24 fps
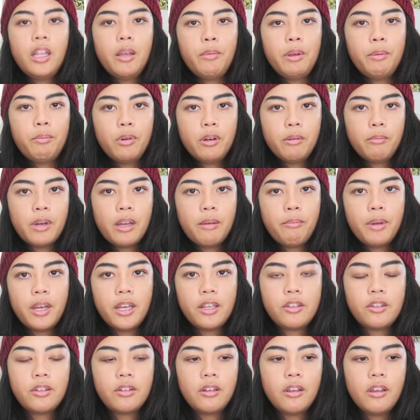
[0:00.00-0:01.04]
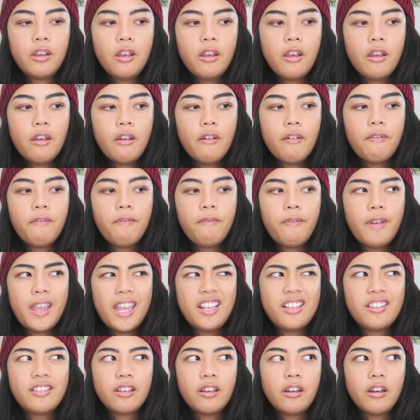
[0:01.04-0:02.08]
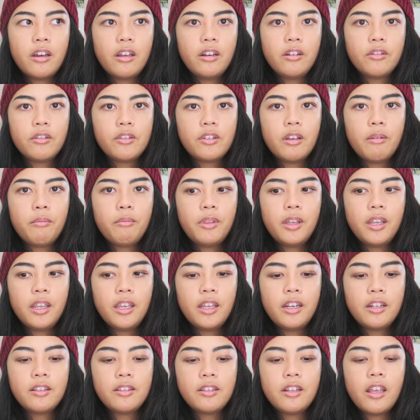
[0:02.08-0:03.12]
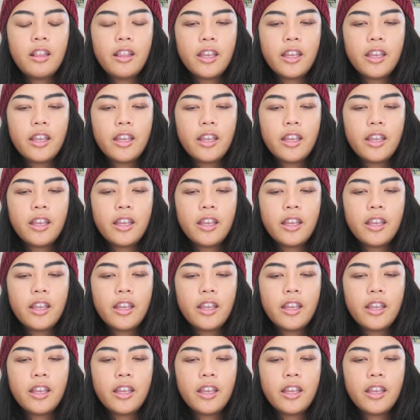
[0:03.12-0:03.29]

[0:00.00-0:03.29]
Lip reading: let me put my best face on or something. And it's not